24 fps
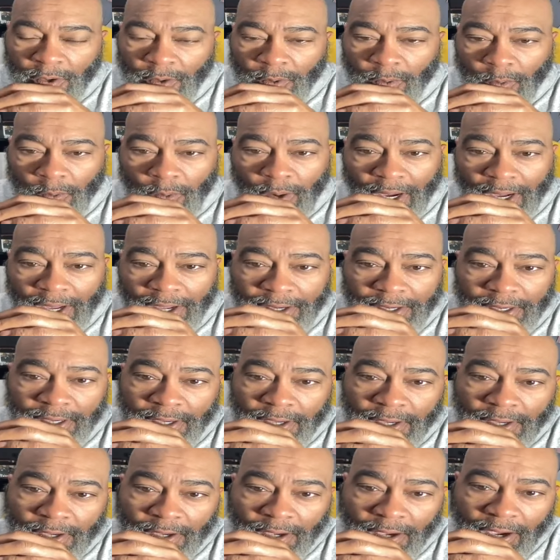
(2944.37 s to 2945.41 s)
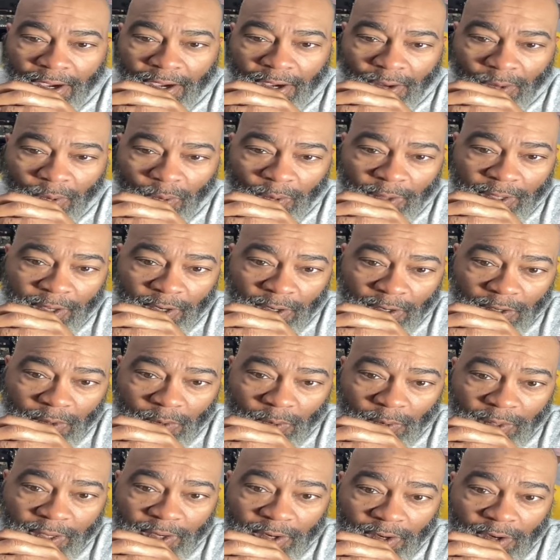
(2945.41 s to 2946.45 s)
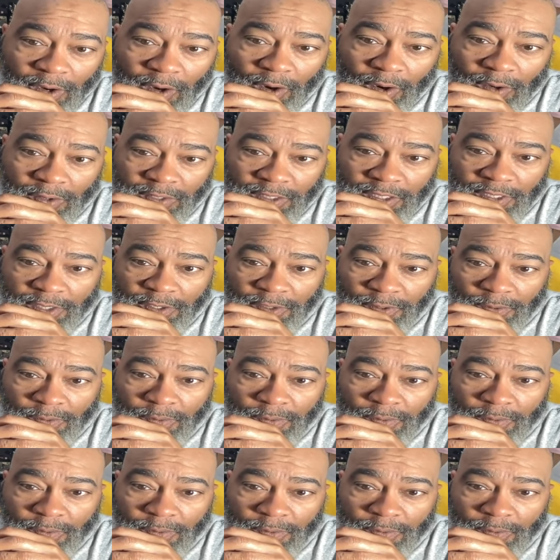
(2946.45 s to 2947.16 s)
what uh, we are we are called to do